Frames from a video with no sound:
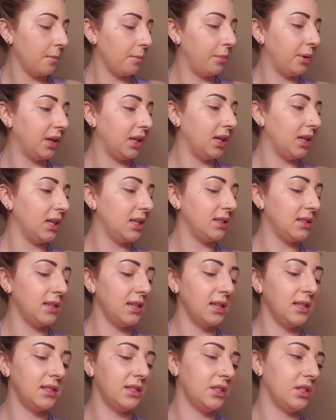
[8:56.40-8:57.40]
But
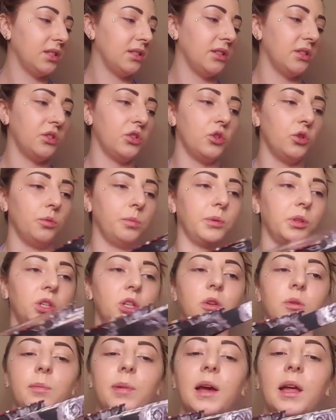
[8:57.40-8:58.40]
it's just a super
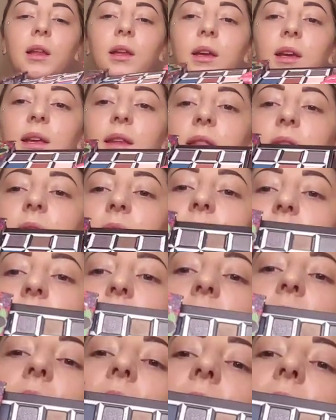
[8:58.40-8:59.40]
cute palette, and the
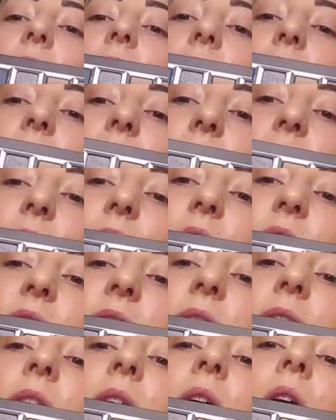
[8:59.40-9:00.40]
colors.
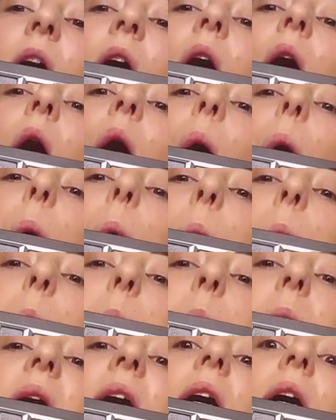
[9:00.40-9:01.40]
Oh
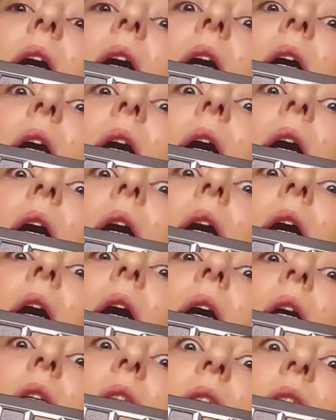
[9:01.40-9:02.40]
my
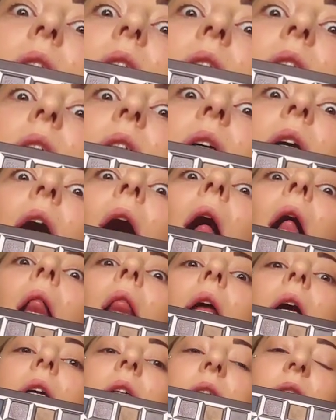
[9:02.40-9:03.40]
gosh, the
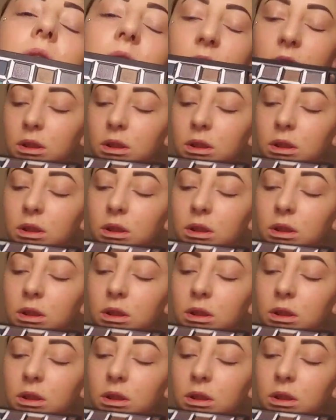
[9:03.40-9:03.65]
colors.